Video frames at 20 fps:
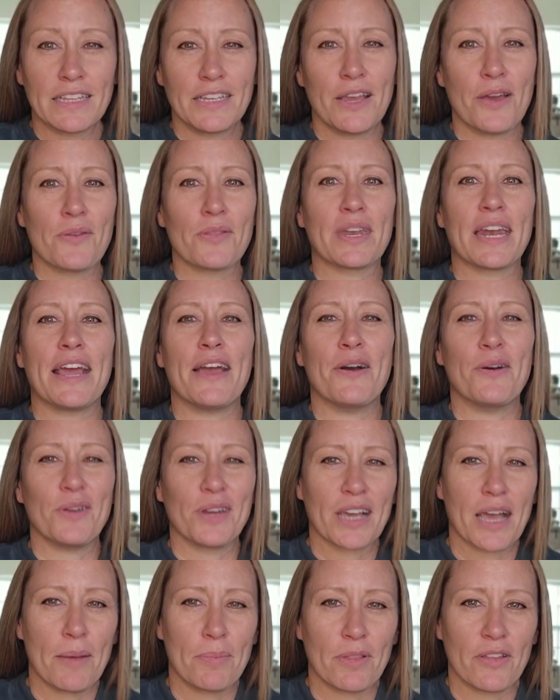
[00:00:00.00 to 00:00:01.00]
know that I own
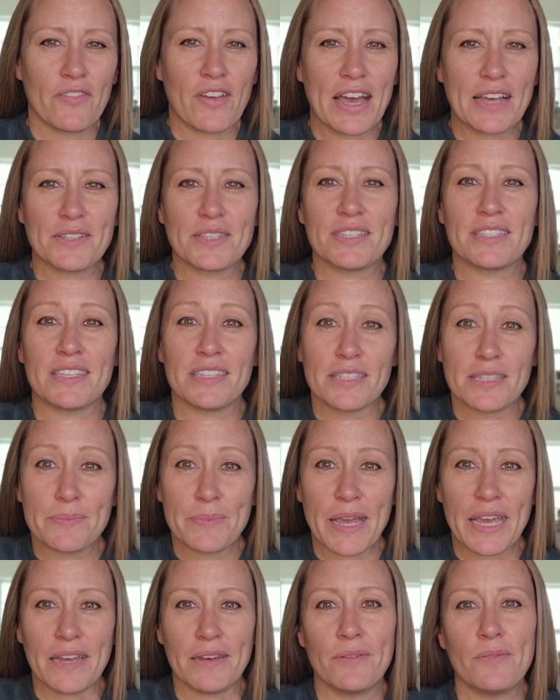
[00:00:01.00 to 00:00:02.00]
a couple of houses in
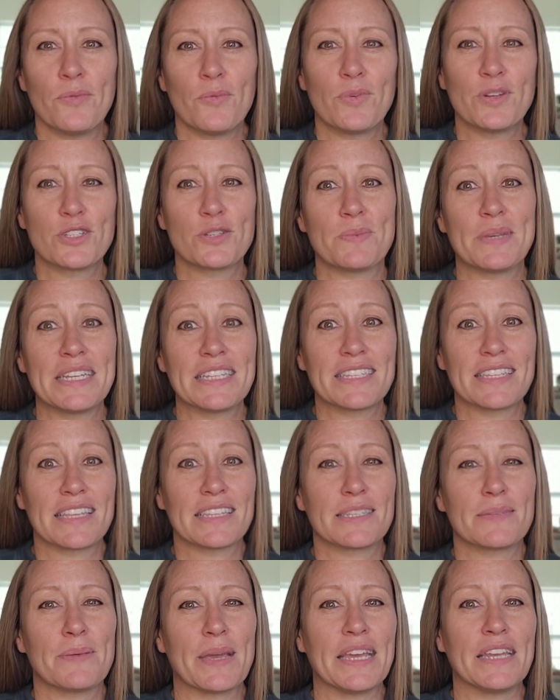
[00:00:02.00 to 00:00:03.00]
Spain, which means
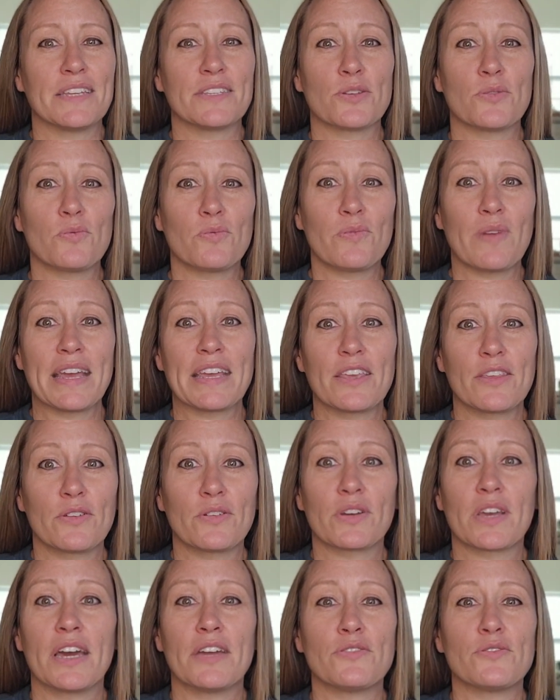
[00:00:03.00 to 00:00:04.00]
that Spain is a
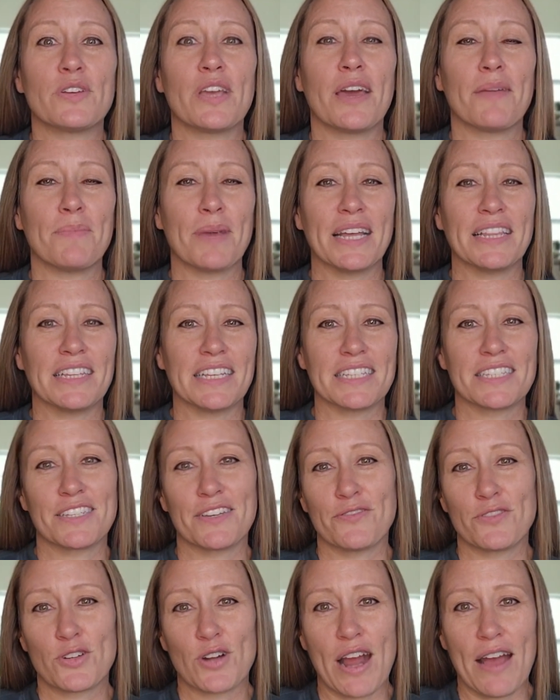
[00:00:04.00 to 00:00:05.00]
regular country on my list
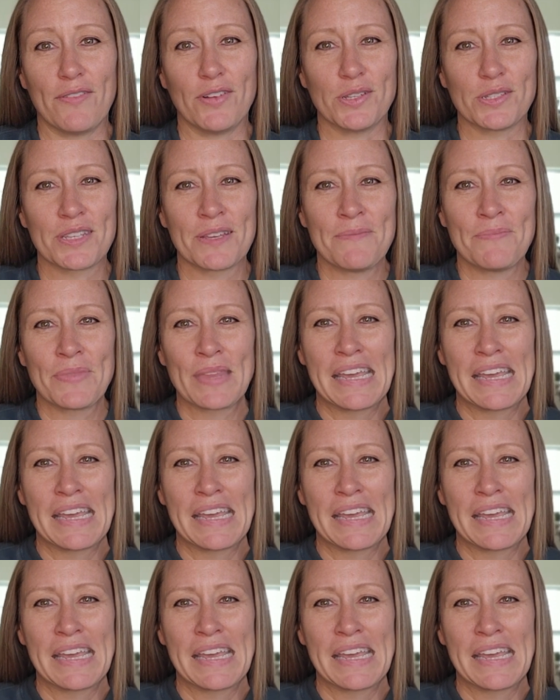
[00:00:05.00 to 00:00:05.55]
of travels.